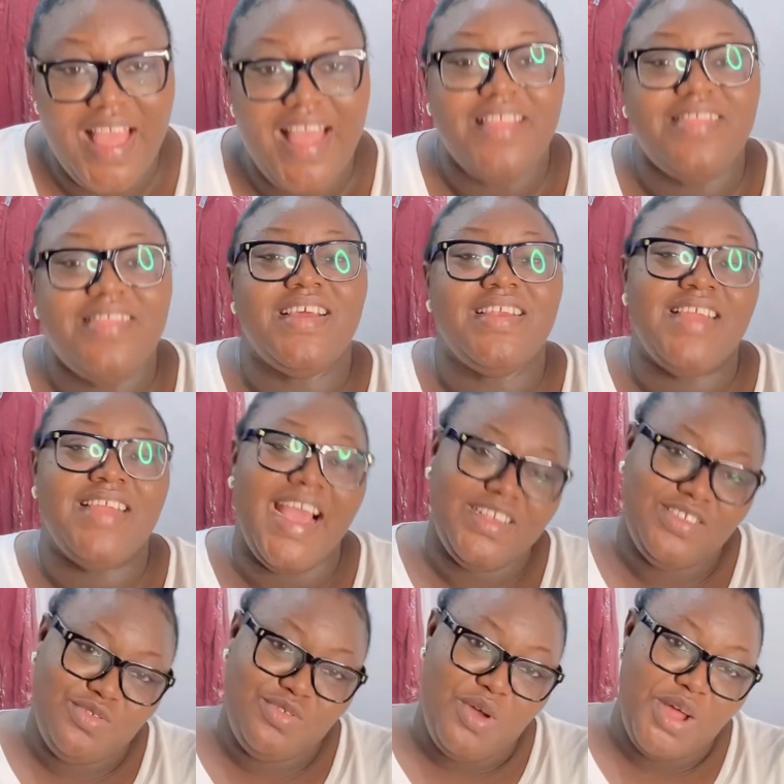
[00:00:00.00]
The next
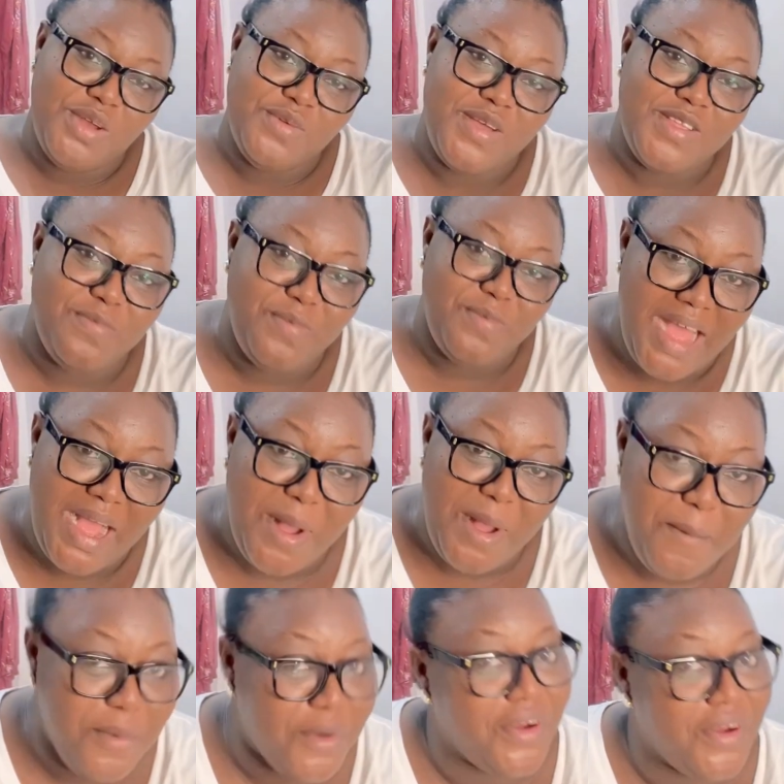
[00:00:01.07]
one was
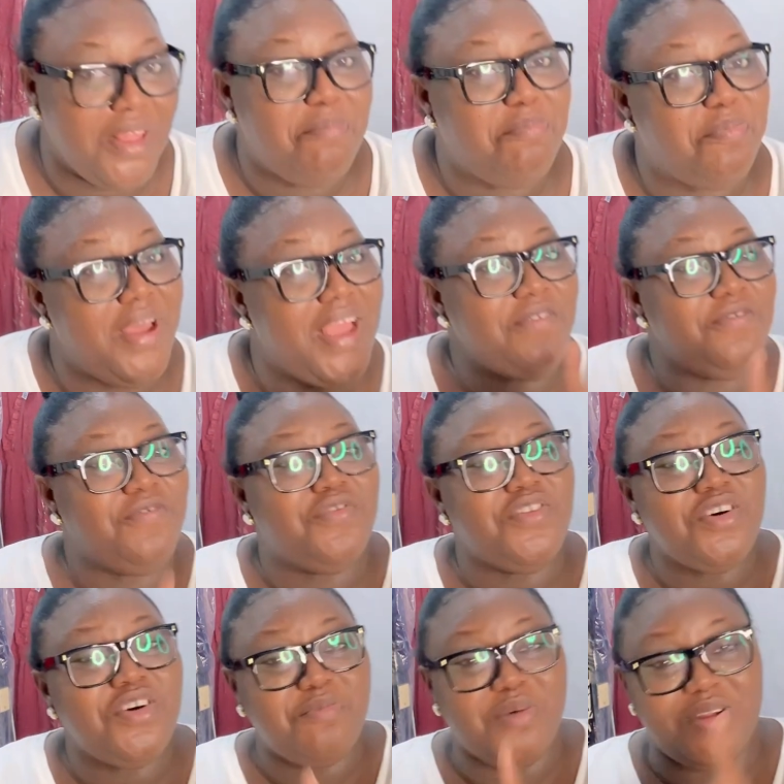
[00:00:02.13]
Blackboi. Painful but